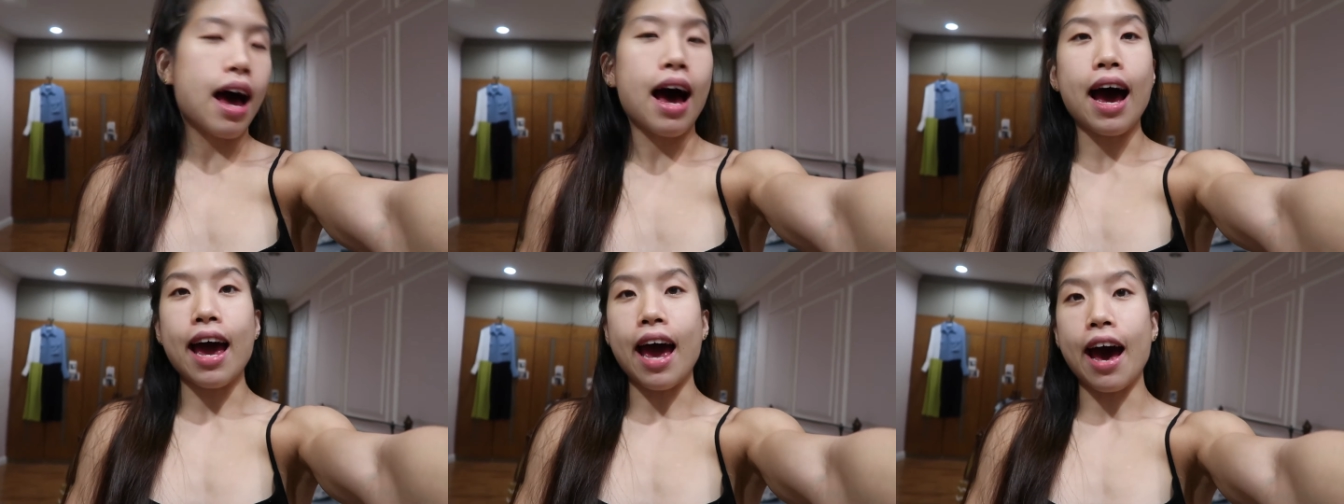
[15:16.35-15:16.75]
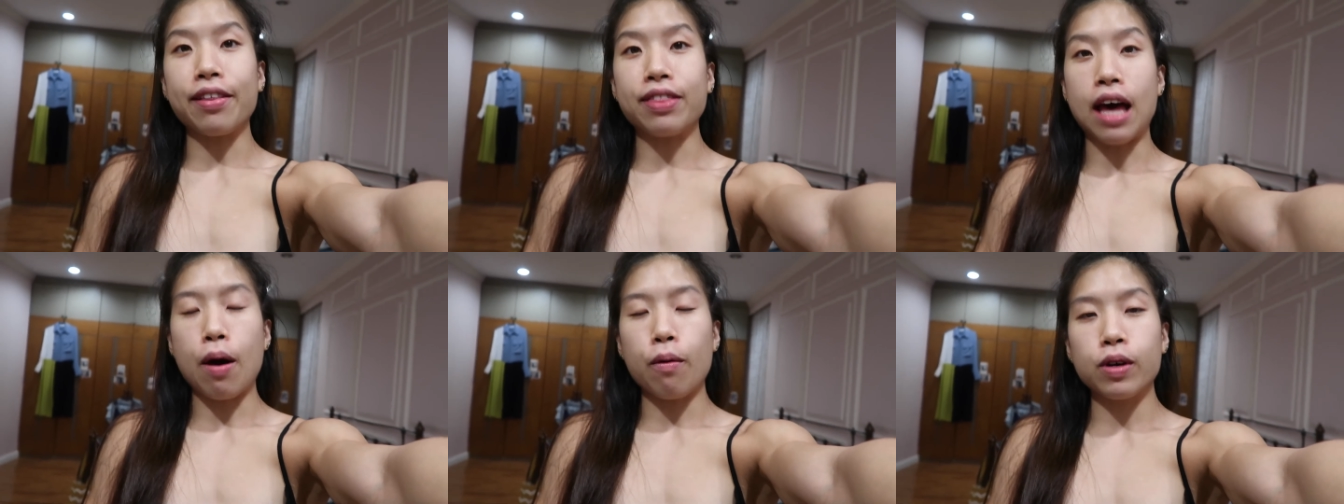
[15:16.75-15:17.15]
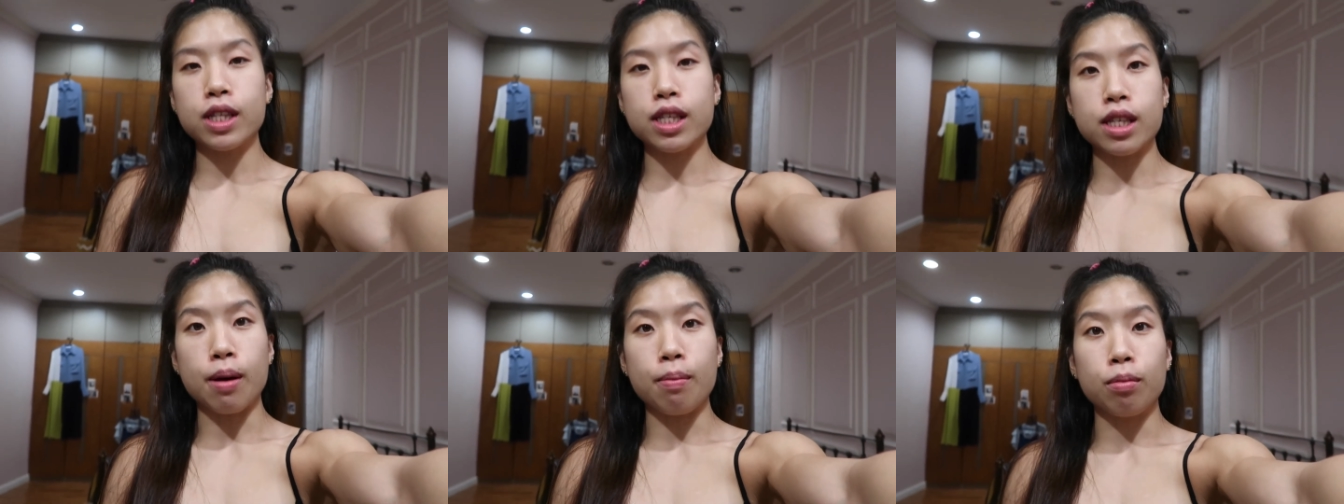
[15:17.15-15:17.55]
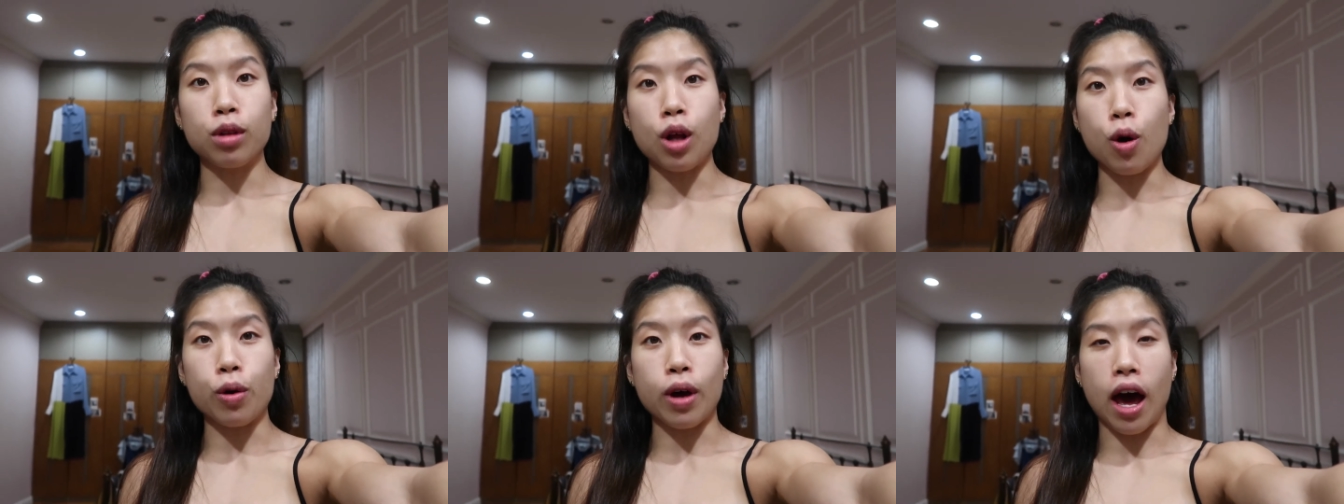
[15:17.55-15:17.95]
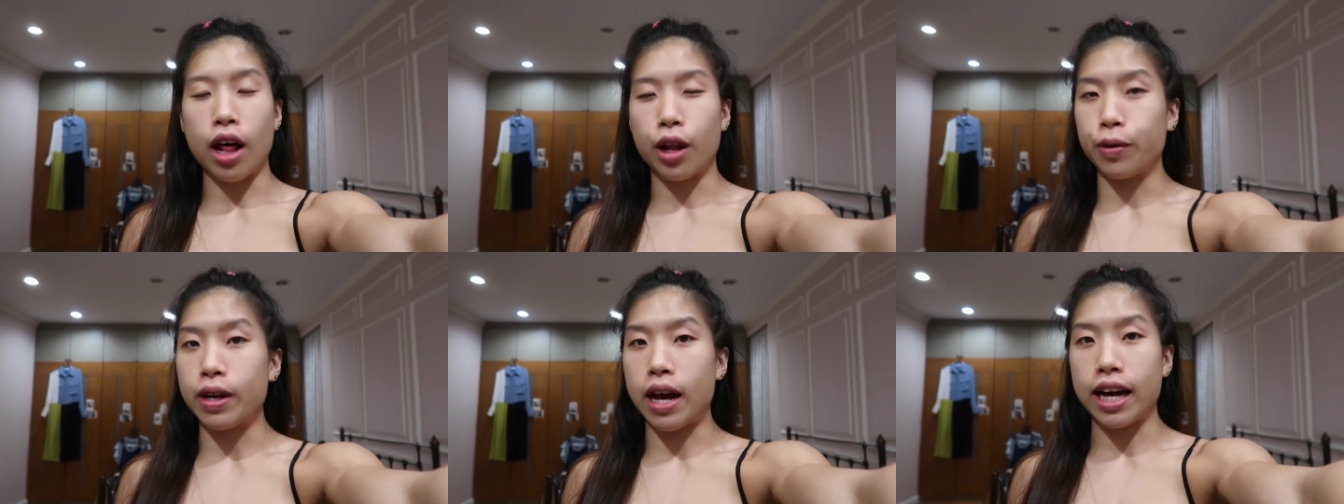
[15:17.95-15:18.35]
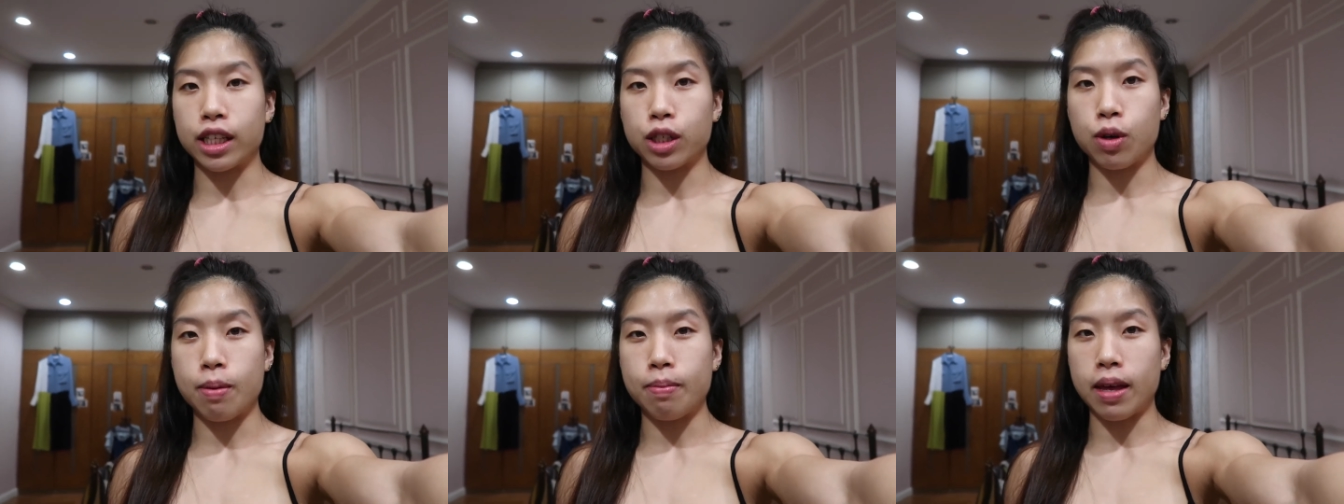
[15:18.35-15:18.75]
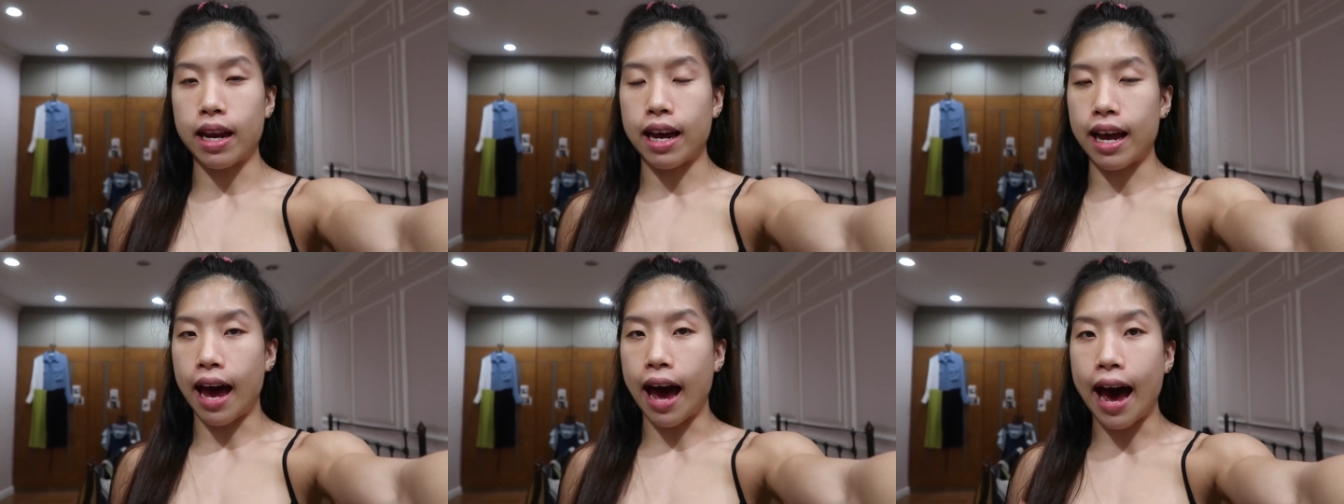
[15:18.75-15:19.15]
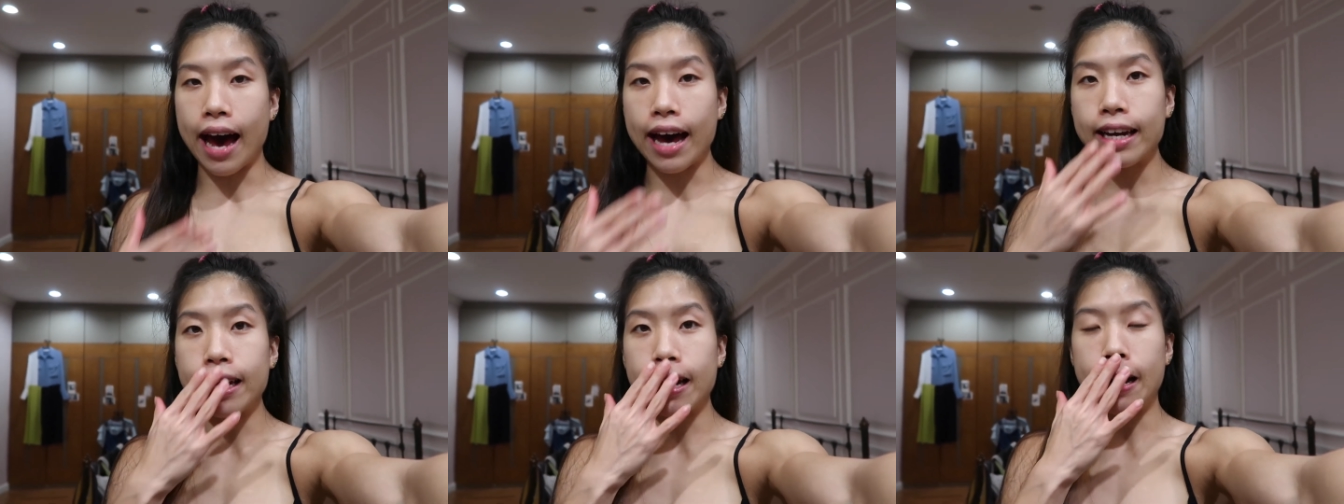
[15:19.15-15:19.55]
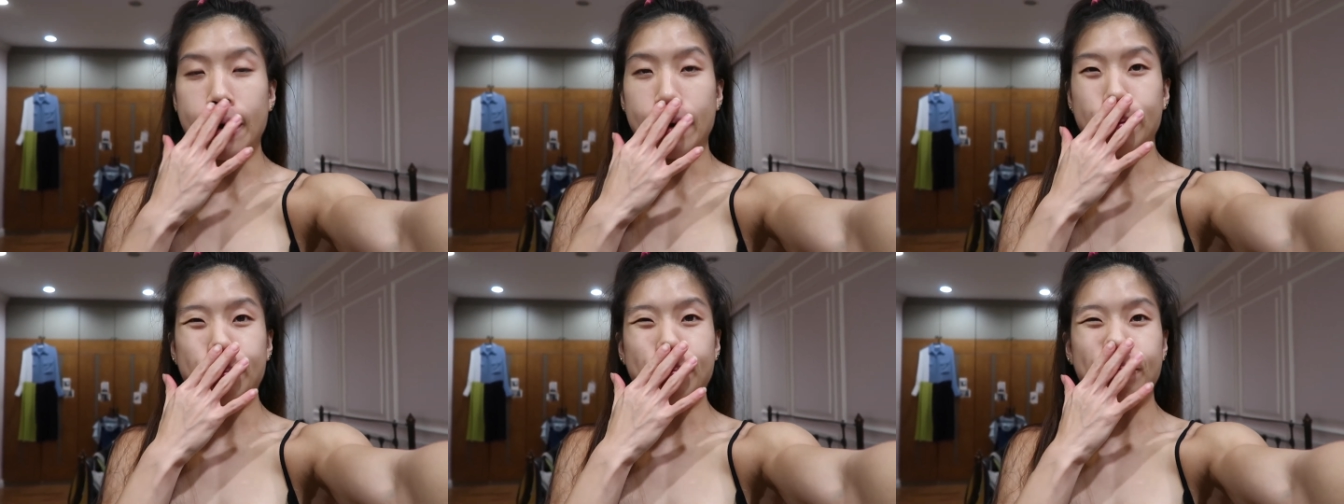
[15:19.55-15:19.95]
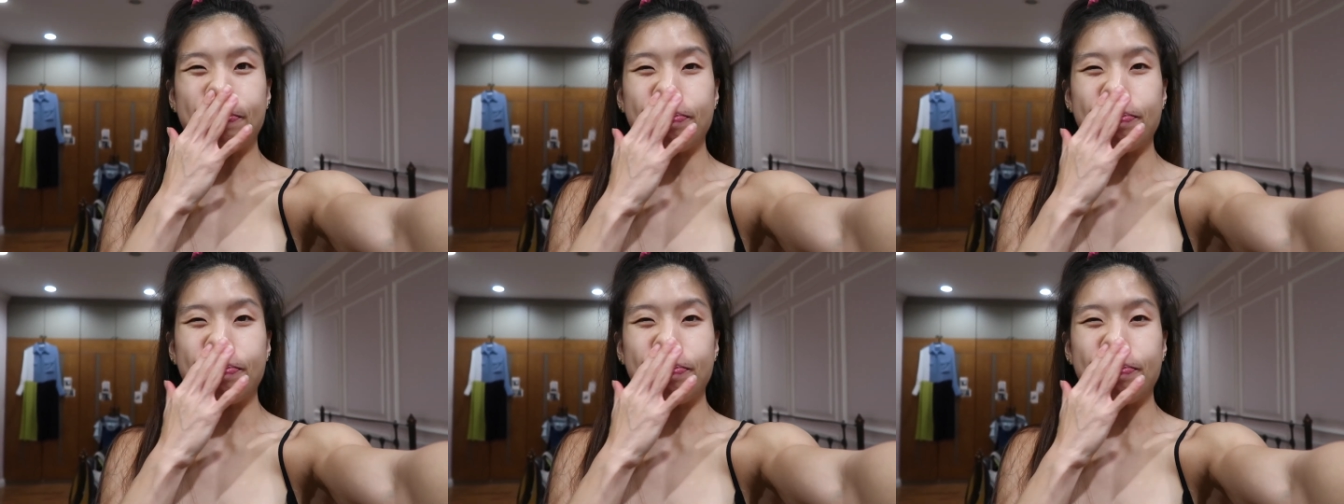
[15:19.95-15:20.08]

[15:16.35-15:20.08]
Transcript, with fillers: i had that with some low calorie ice cream that i had um